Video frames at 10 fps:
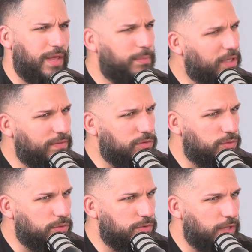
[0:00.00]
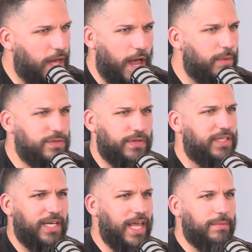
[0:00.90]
I believe it's Ruse. I always forget the